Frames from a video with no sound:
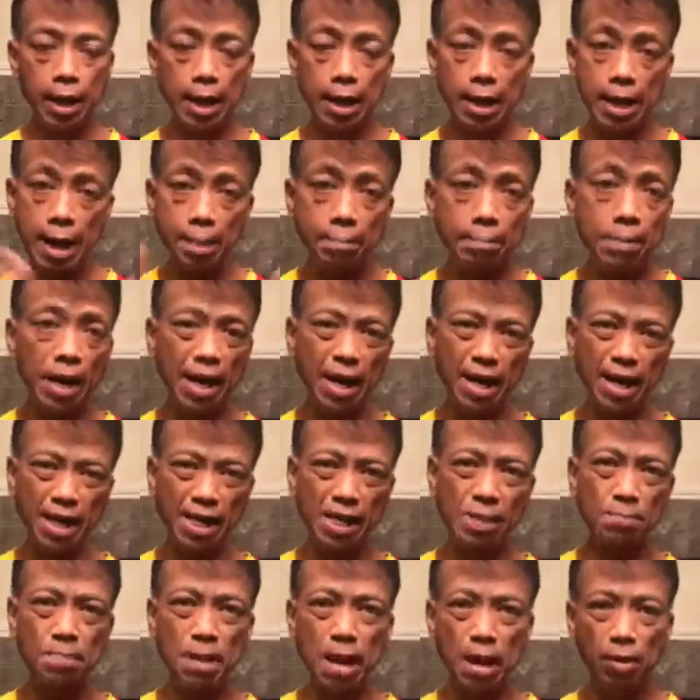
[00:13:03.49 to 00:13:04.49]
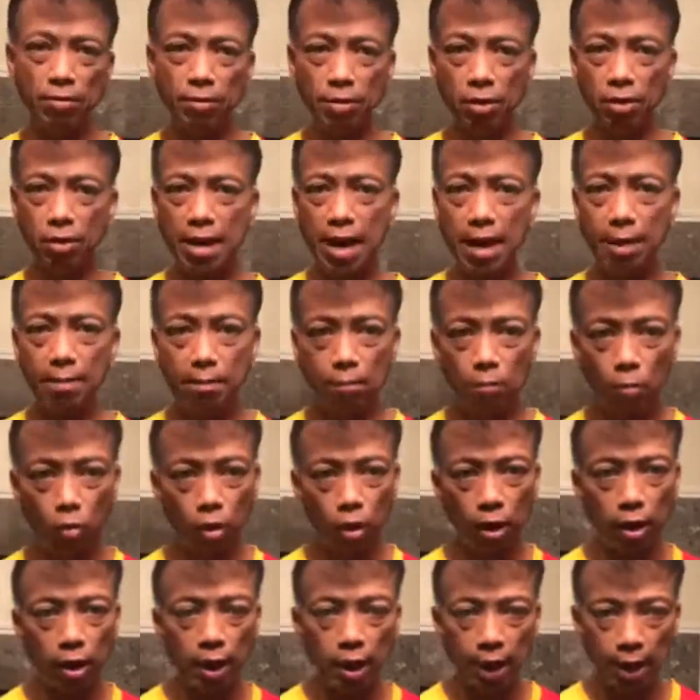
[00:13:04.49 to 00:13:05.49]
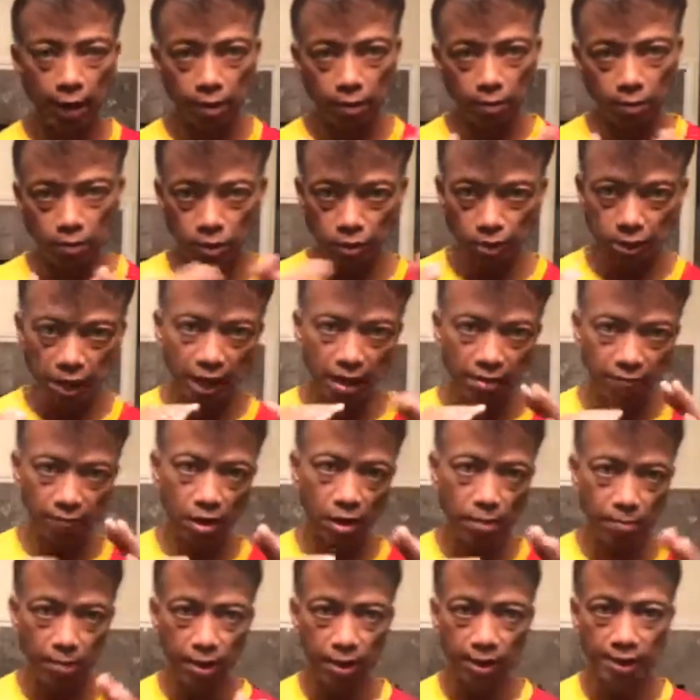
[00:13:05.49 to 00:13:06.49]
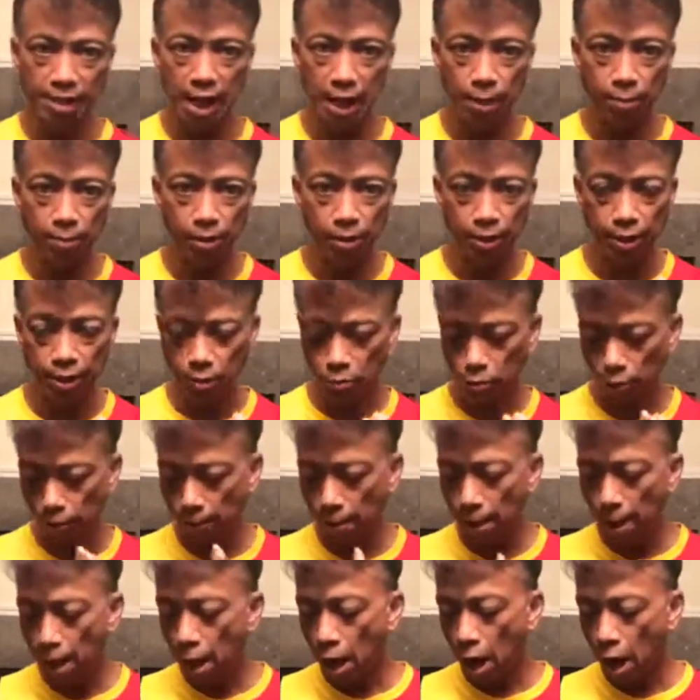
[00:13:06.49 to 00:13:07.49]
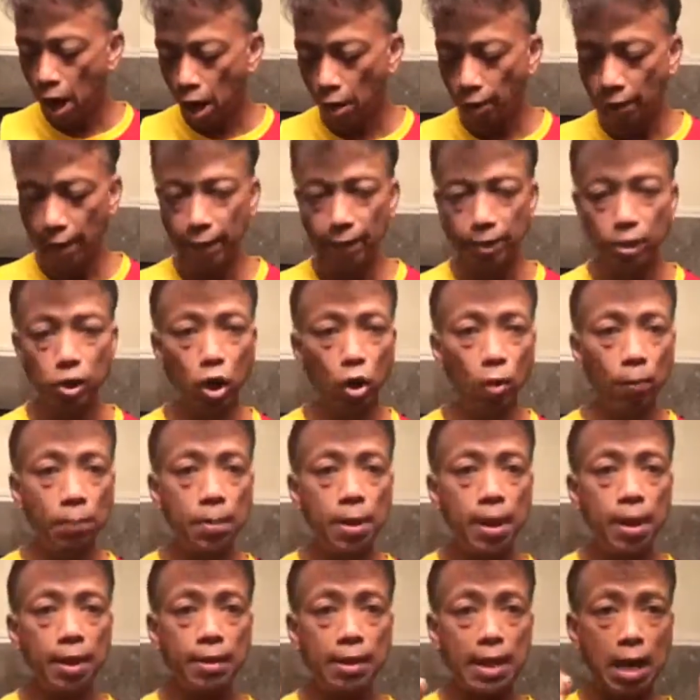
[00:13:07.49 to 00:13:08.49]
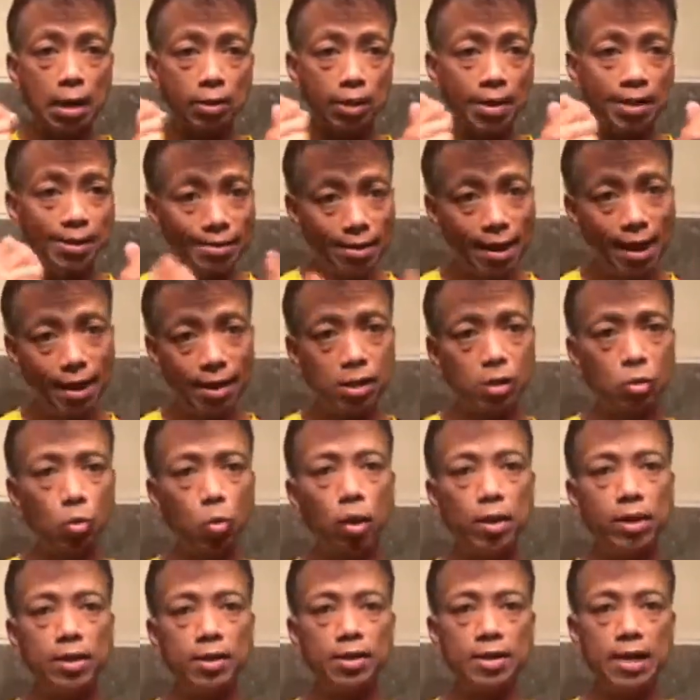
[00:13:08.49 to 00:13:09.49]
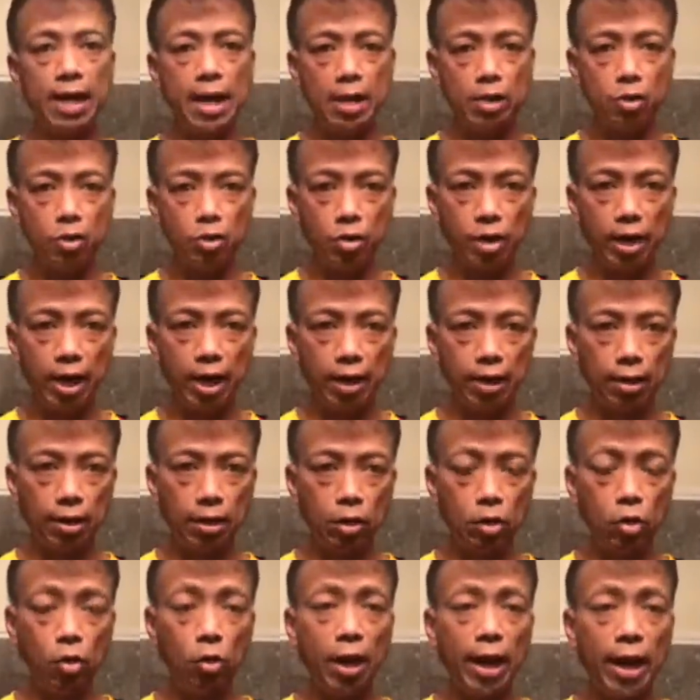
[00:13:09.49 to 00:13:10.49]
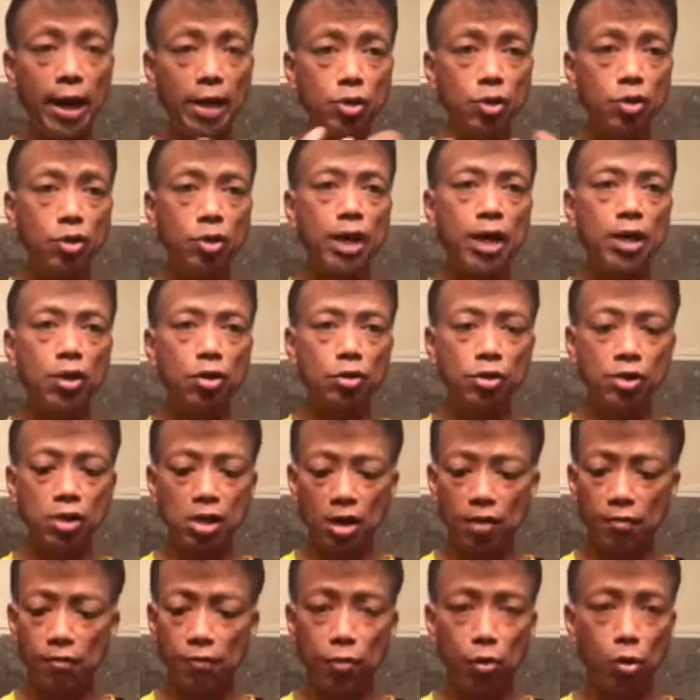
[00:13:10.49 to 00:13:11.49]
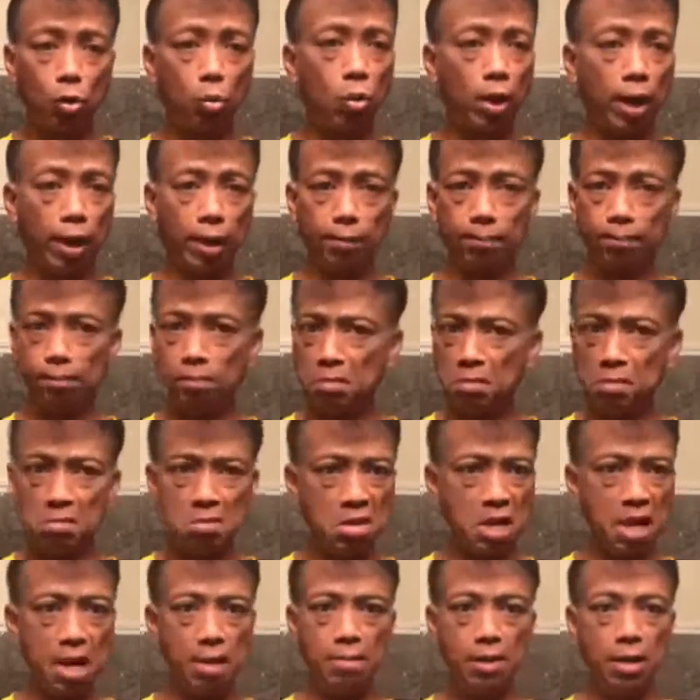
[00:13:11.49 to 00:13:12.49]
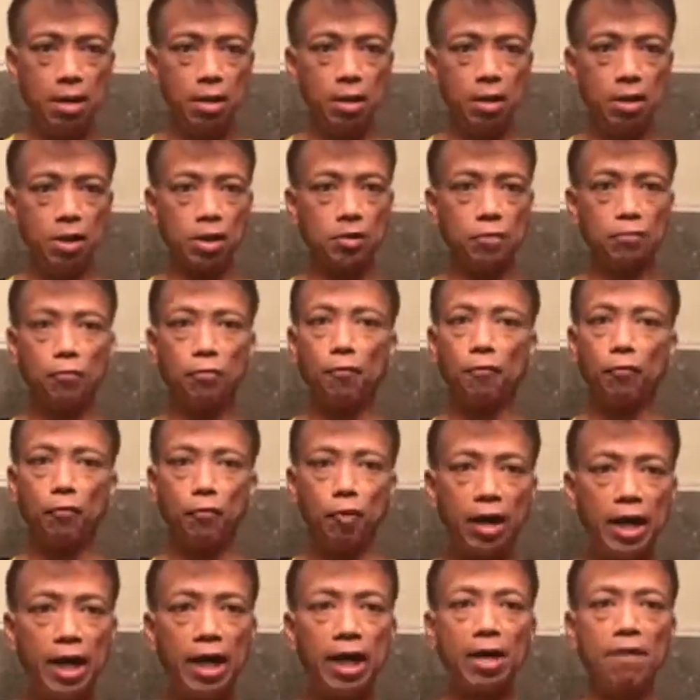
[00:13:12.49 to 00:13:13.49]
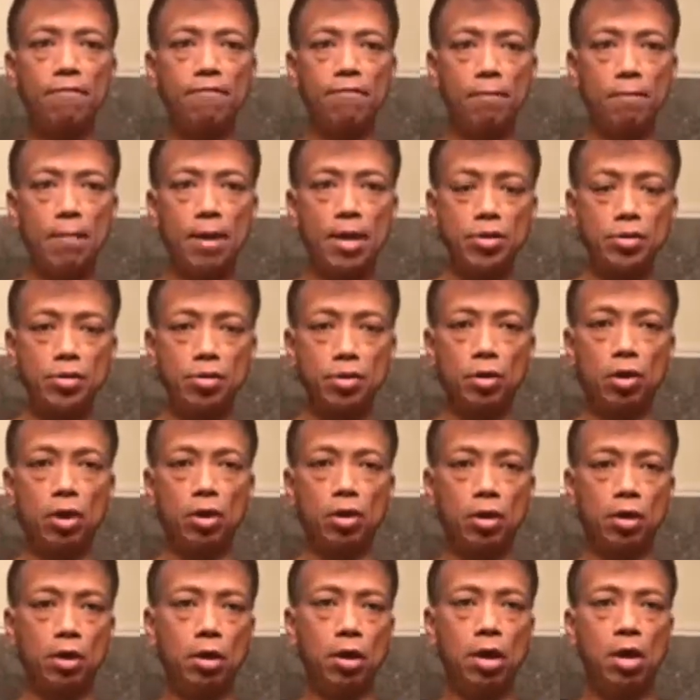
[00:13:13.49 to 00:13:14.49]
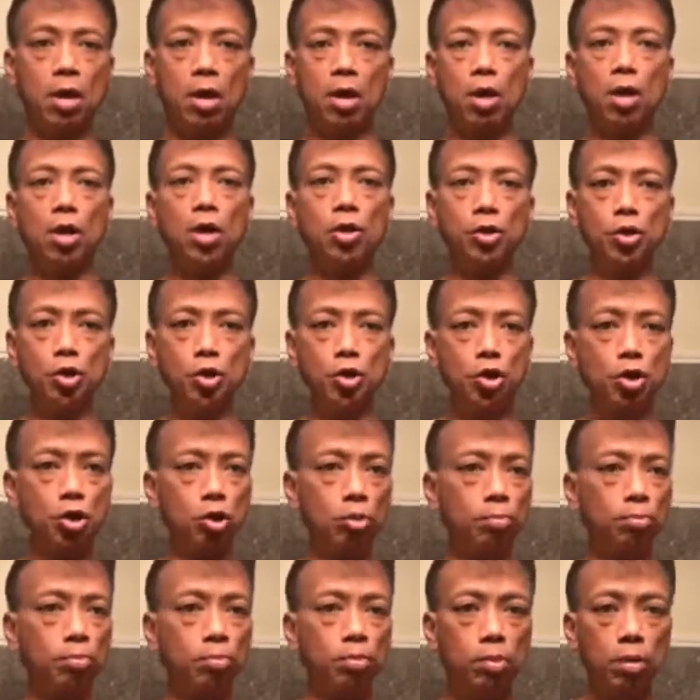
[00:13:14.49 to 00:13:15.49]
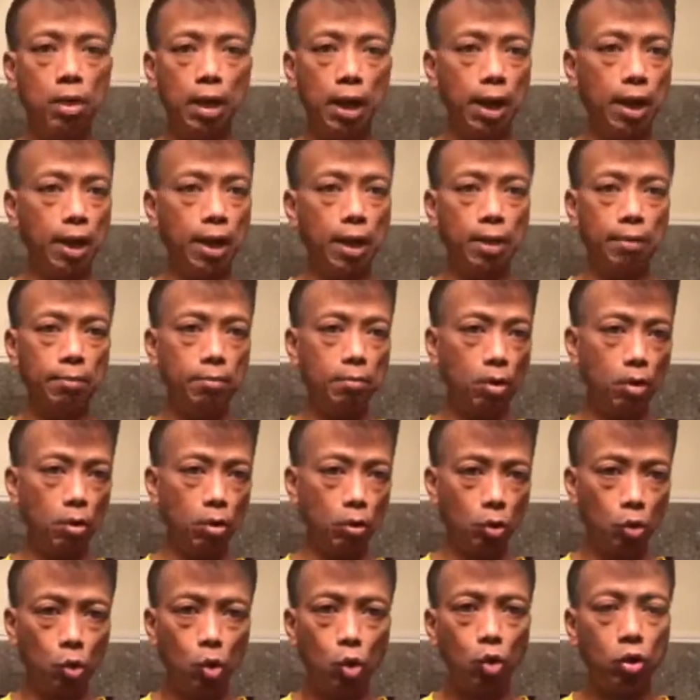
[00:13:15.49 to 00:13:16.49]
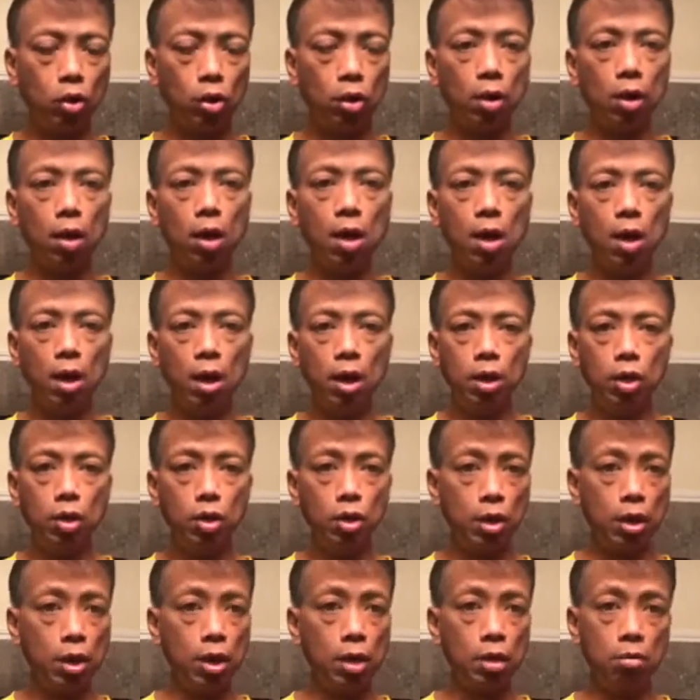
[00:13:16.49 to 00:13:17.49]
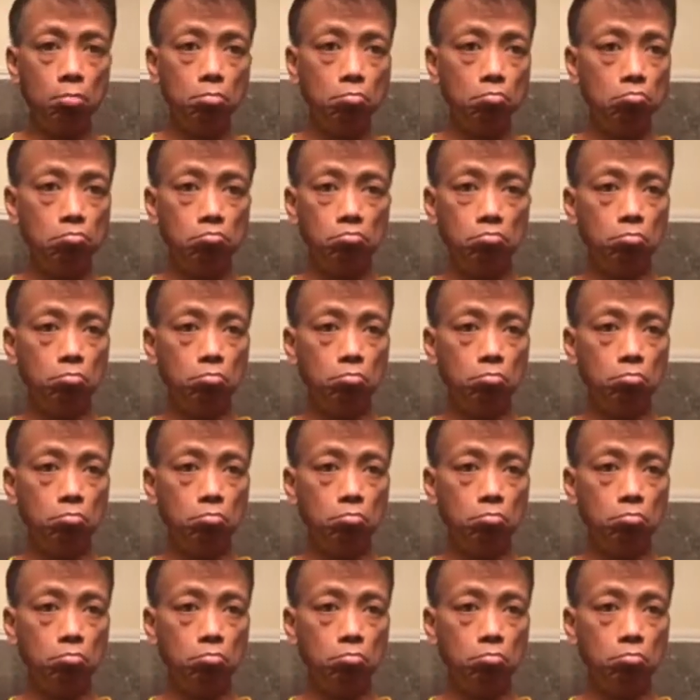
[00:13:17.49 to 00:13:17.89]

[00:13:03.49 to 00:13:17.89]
and I'm not going to expound on that more because I have limited time on this one. All right, so now the next one is educate. You educate yourself through what? I mean, there's free information on YouTube or Google. You can